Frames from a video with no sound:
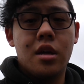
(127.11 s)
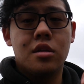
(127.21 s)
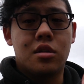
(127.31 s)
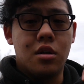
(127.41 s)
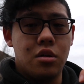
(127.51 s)

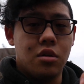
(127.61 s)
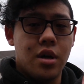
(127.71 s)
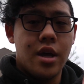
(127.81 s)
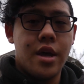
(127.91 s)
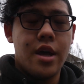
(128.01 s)
So
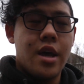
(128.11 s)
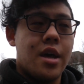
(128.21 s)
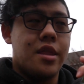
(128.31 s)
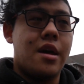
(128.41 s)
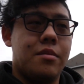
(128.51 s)

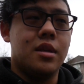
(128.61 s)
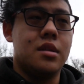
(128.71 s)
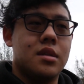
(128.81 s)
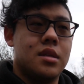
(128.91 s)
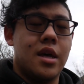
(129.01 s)
that
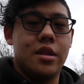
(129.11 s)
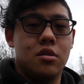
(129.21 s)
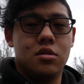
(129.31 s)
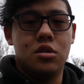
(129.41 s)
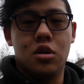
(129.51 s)
means that
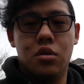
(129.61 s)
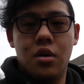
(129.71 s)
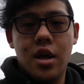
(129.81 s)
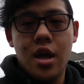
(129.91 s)
there's no